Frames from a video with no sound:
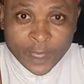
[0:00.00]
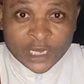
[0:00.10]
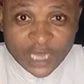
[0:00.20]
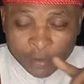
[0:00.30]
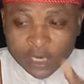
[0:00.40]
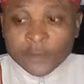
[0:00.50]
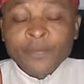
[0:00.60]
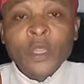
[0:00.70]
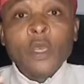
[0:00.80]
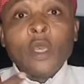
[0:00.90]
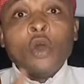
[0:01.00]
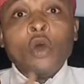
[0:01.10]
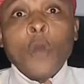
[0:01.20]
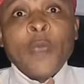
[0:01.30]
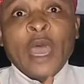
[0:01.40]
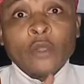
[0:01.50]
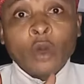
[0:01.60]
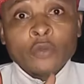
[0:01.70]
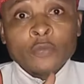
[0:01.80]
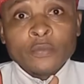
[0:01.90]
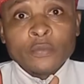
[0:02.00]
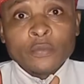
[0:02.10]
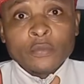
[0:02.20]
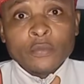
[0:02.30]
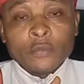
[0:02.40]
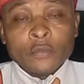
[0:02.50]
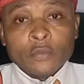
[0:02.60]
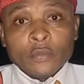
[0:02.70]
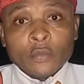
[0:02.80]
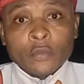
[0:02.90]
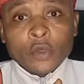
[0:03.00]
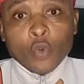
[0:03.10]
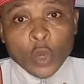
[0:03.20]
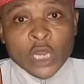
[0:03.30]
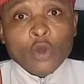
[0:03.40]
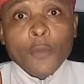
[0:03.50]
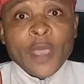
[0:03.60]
namely Obiano, Willie Obiano,